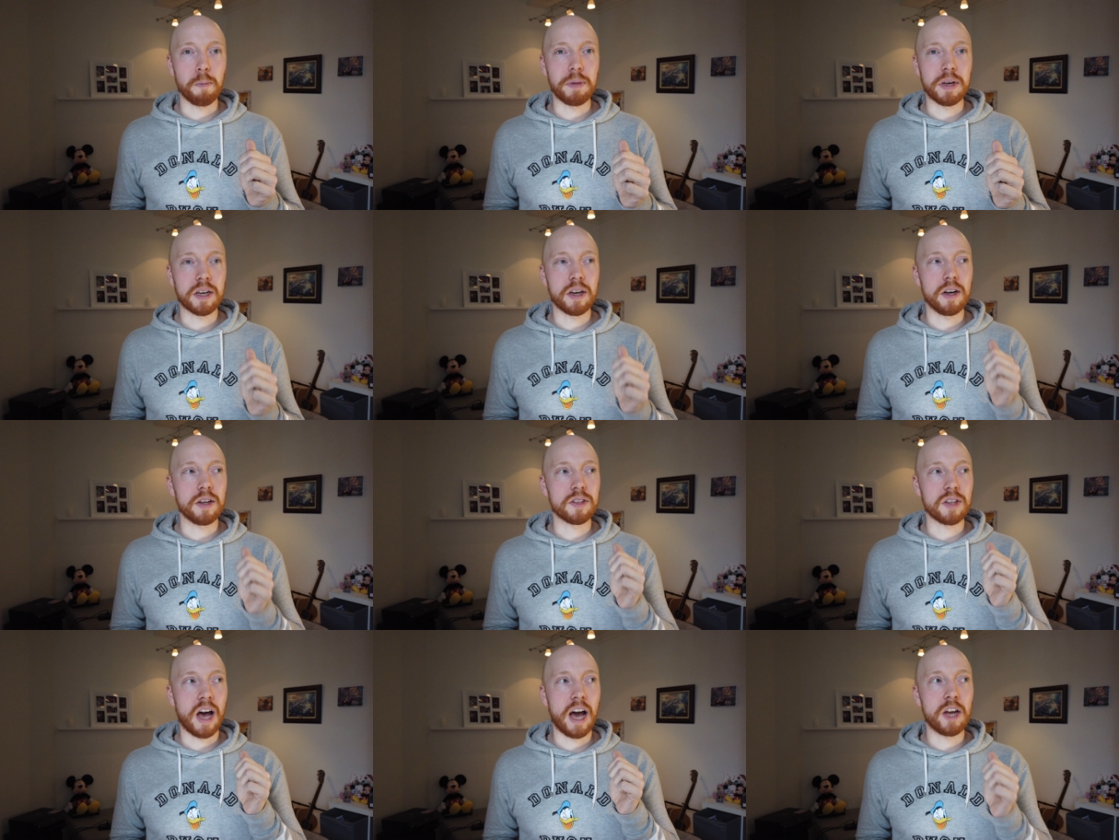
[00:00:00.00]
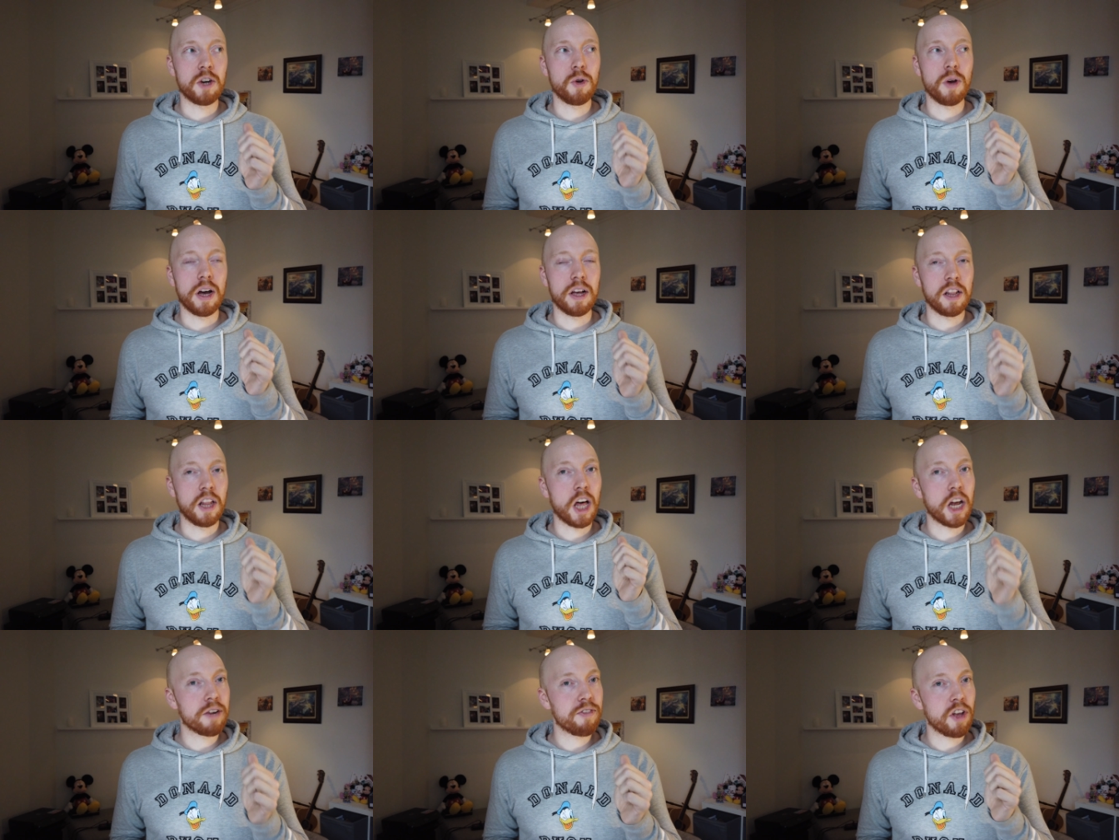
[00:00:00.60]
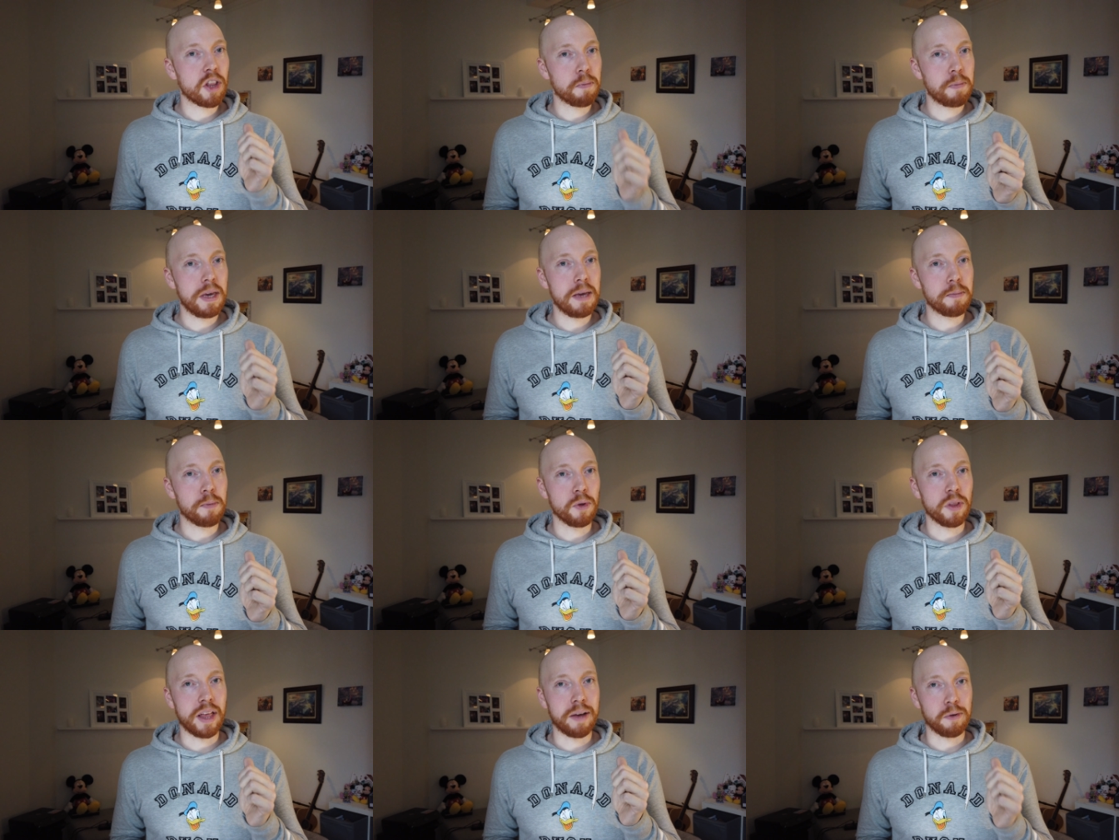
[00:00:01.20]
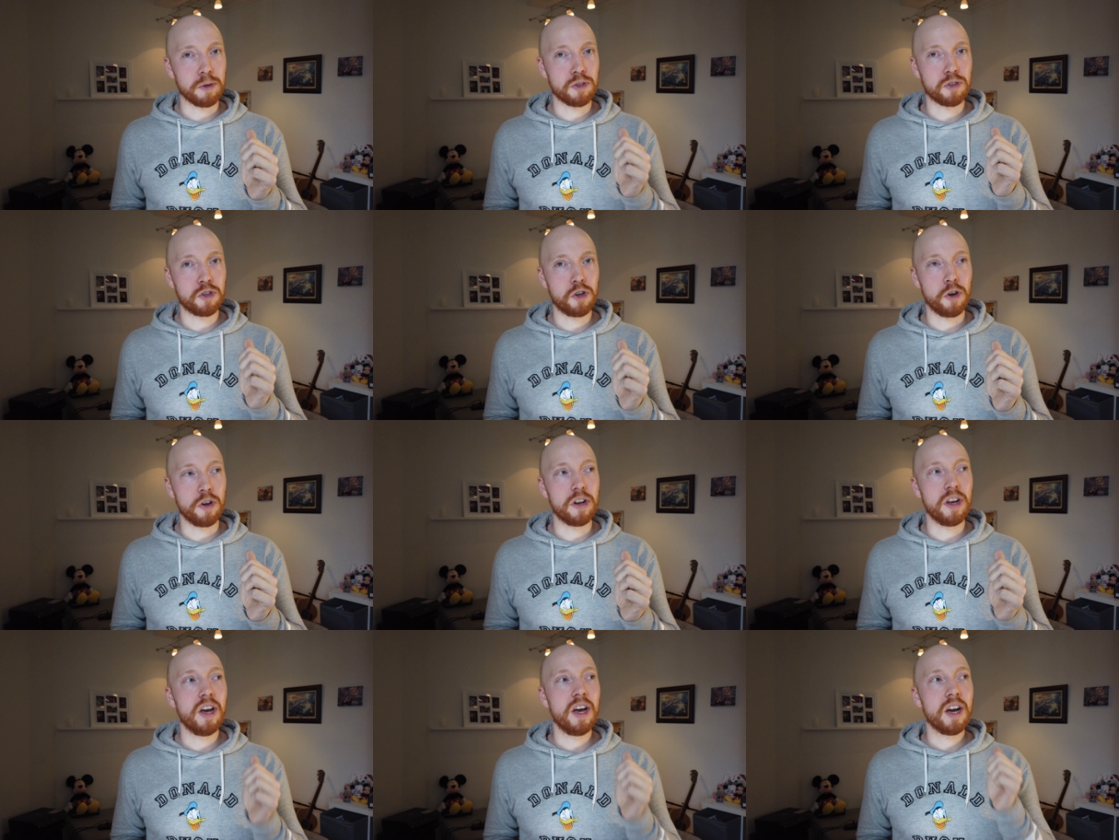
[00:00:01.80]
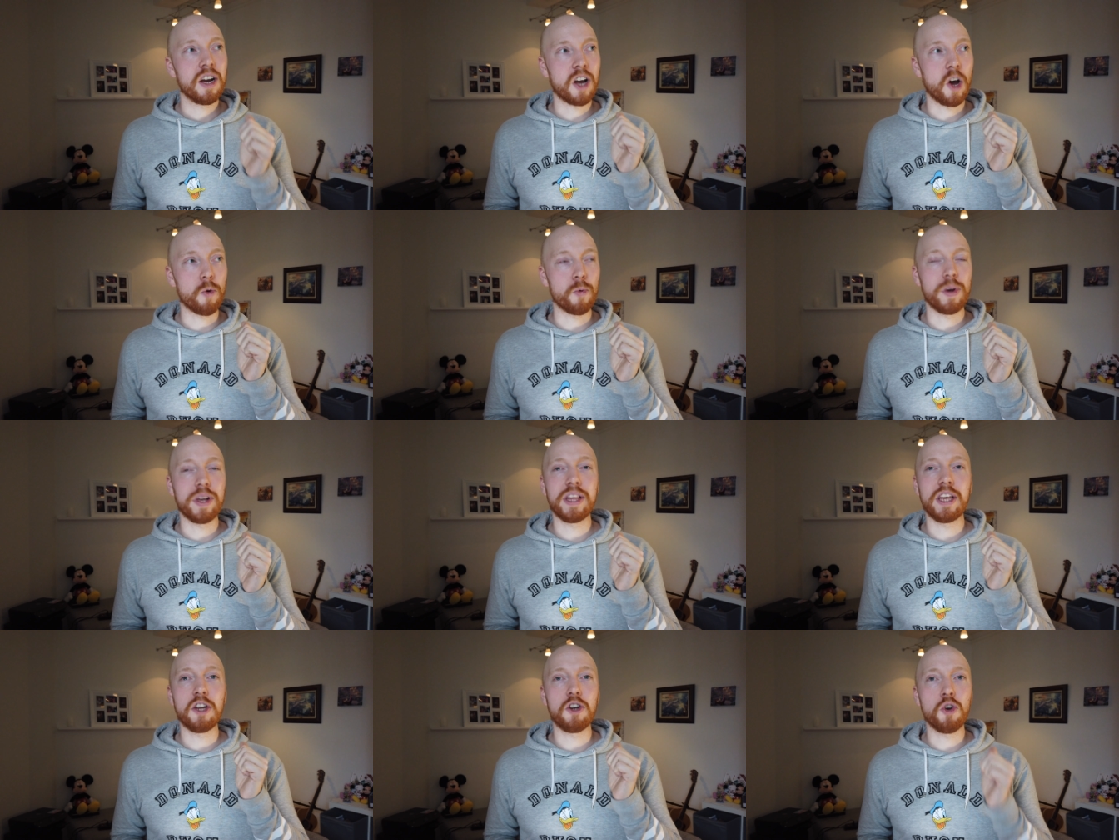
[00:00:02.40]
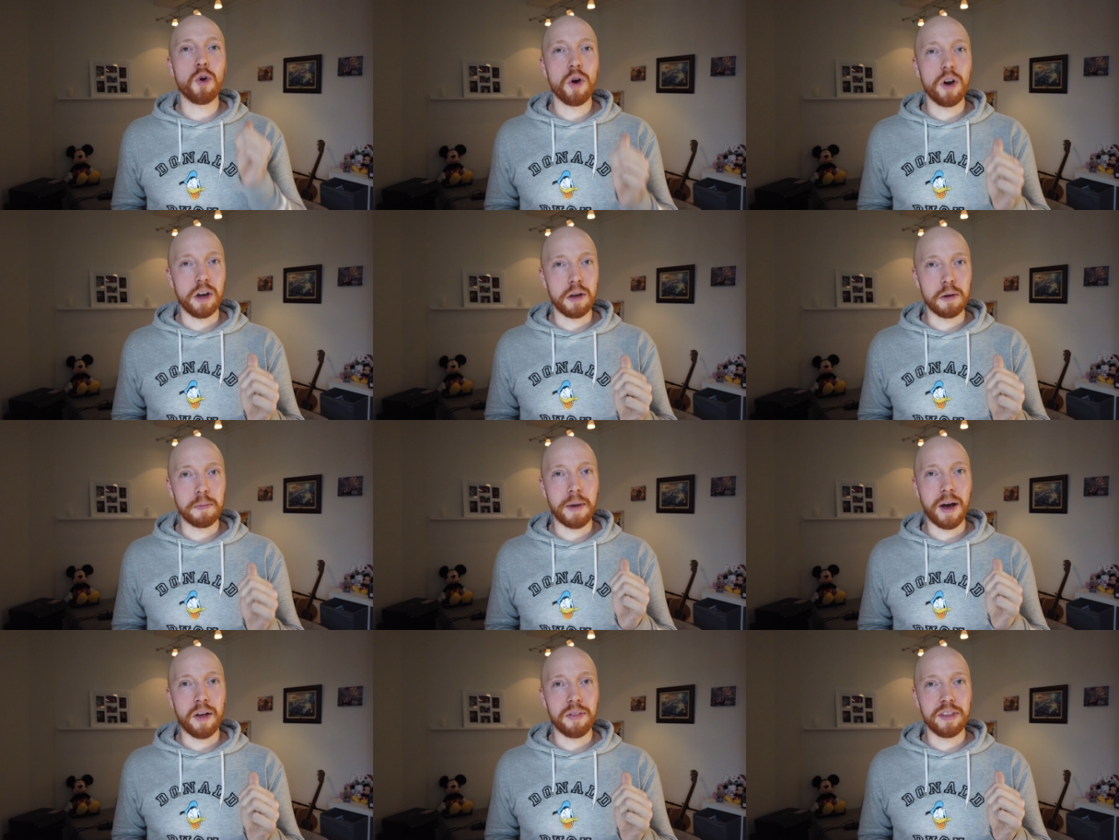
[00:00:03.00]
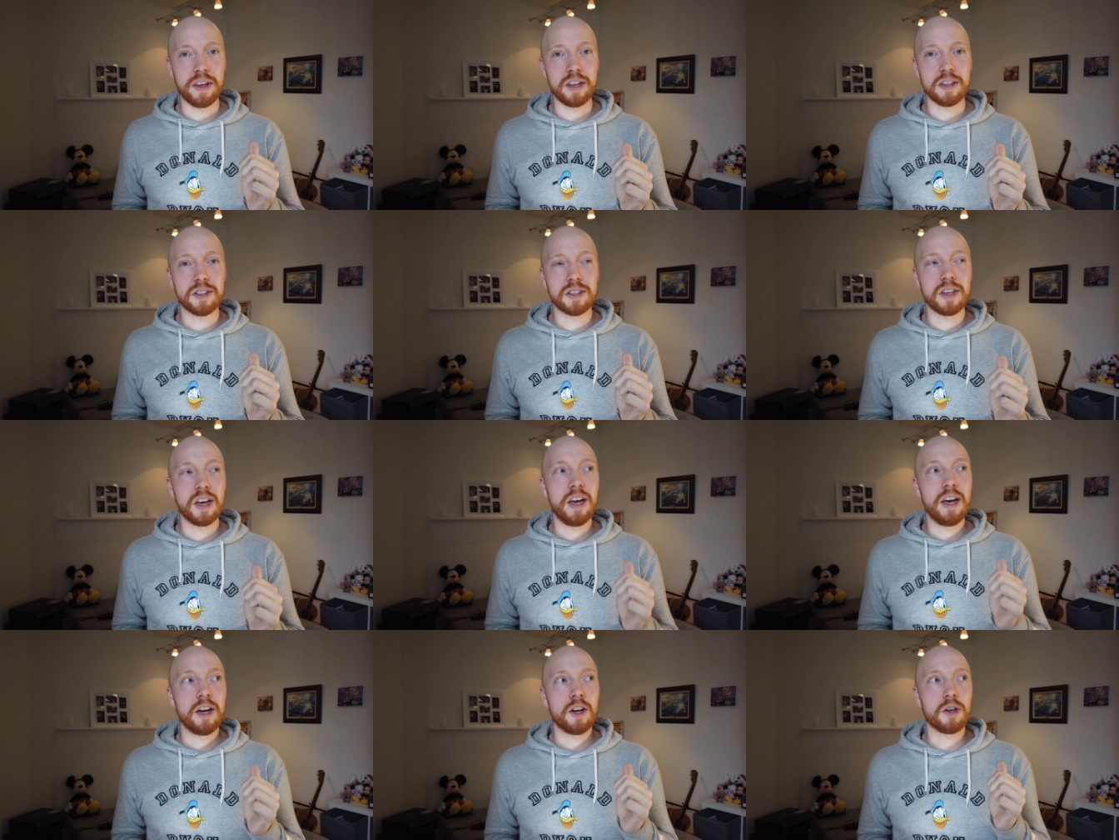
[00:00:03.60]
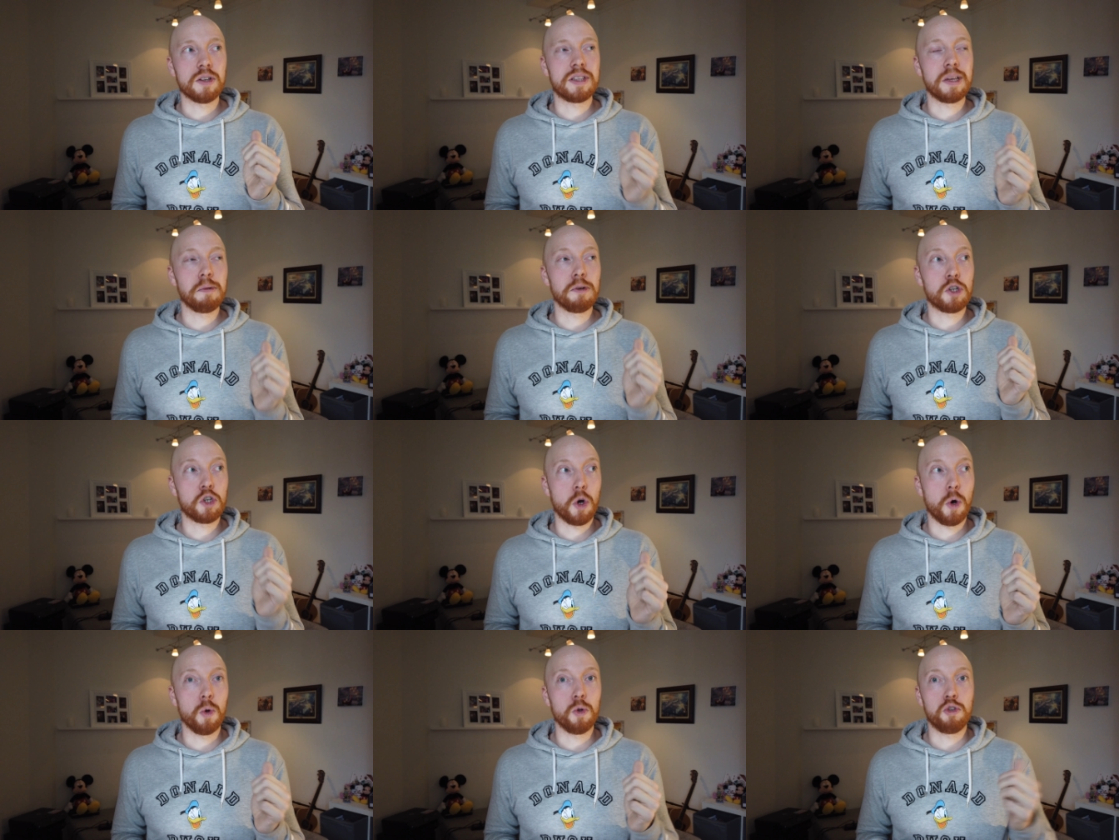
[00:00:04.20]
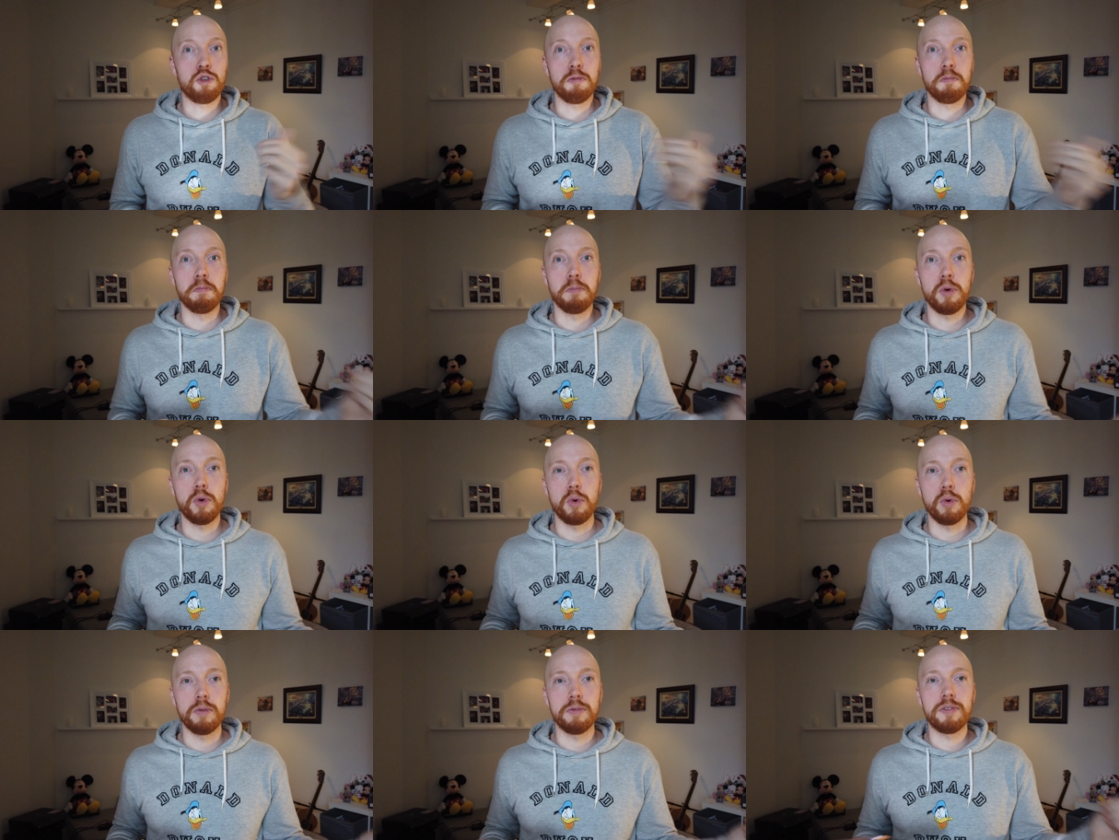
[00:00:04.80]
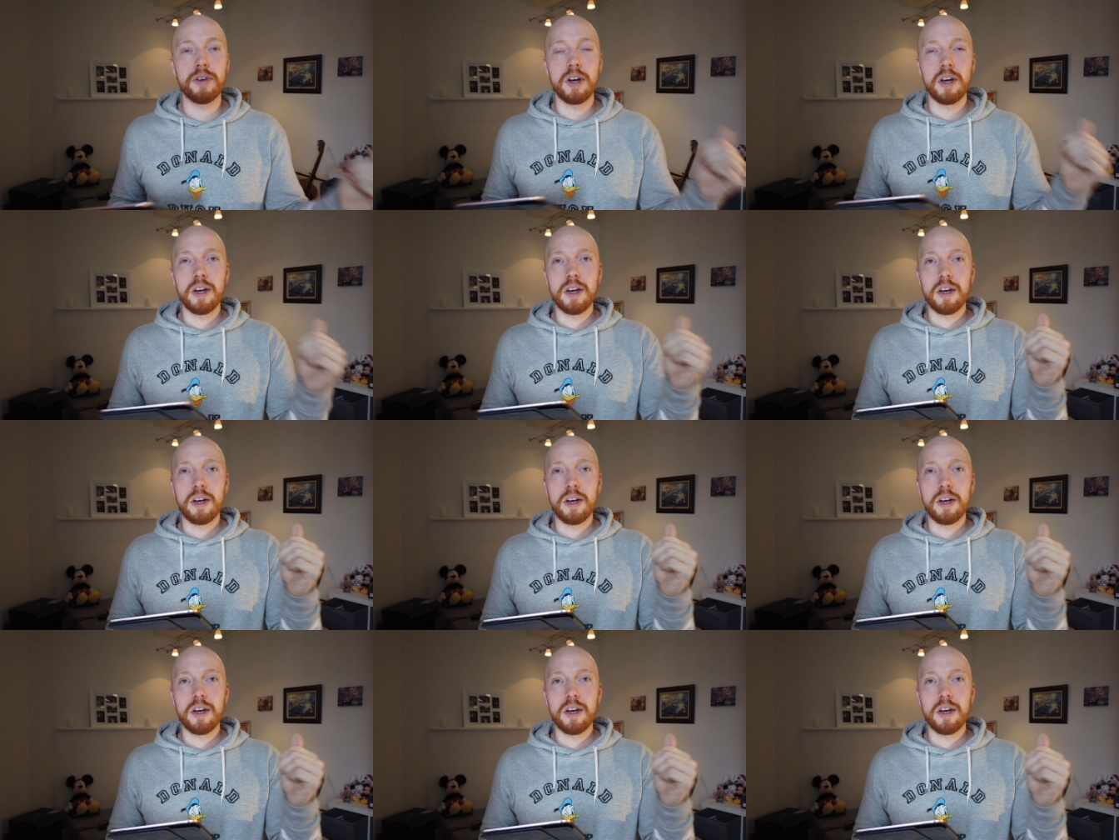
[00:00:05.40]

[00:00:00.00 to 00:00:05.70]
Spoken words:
because a lot of other people that were stood got really annoyed about this because they were told to move